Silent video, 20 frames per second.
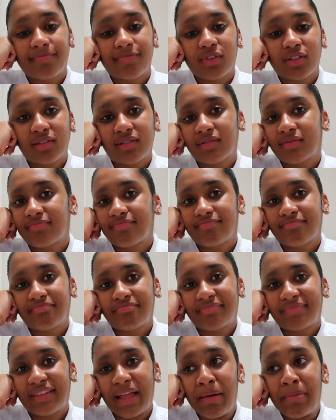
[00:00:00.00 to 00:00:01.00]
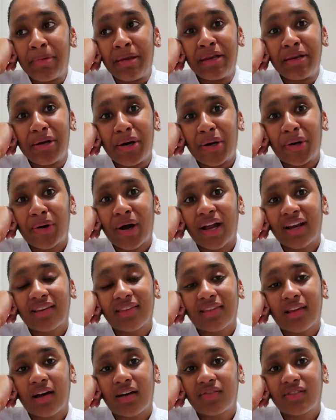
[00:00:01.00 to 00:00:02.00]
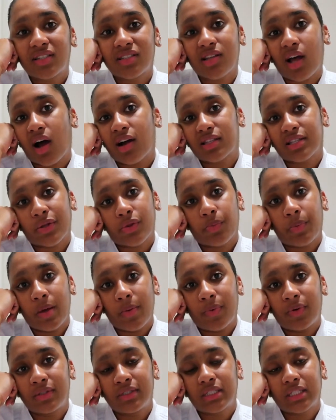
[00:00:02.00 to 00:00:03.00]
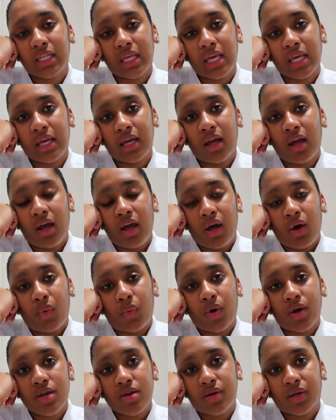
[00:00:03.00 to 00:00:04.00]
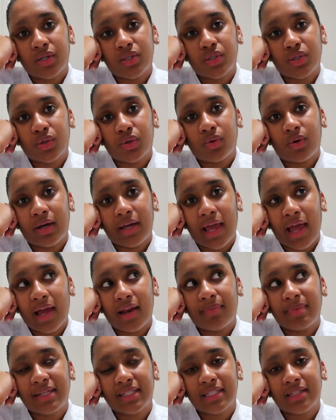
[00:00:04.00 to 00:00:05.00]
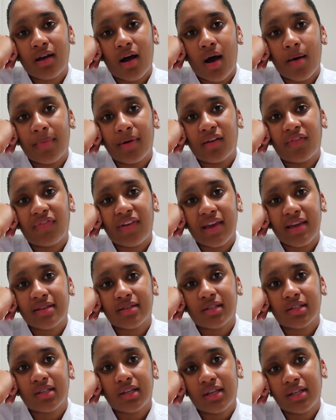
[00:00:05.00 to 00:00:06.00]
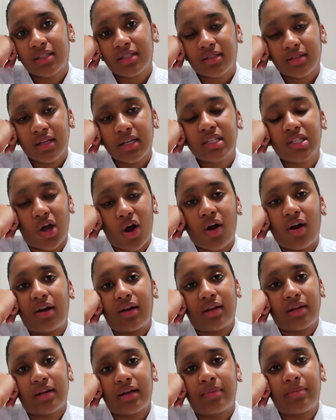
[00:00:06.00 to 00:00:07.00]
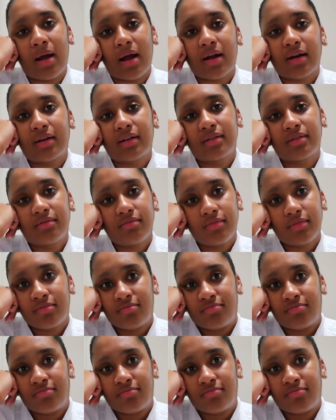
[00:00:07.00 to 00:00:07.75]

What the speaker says: just let me know. I'd love to talk to other people and see what you can do. Again, because it's on my face, it's hard. Like, I'm not gonna,